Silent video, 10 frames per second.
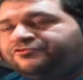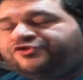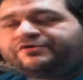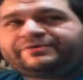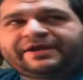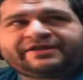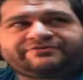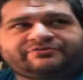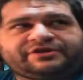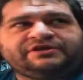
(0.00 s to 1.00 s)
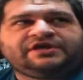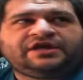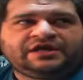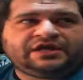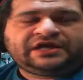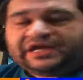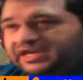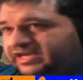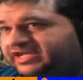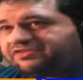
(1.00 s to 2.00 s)
so repetitively,
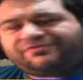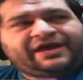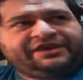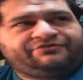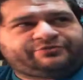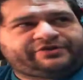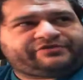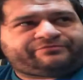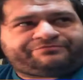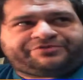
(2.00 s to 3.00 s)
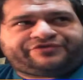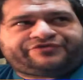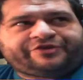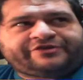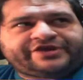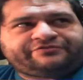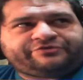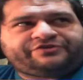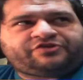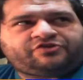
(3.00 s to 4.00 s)
and that's kind of where the the theory of
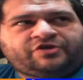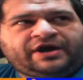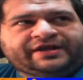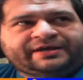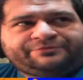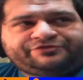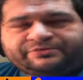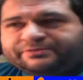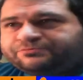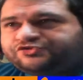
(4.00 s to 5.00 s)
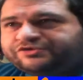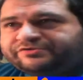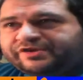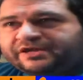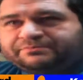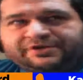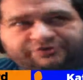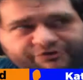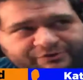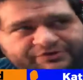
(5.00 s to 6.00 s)
residual haunt comes from, I'm sure, right?
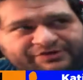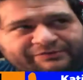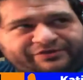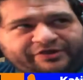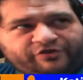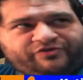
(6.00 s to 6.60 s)
Because you're doing the same thing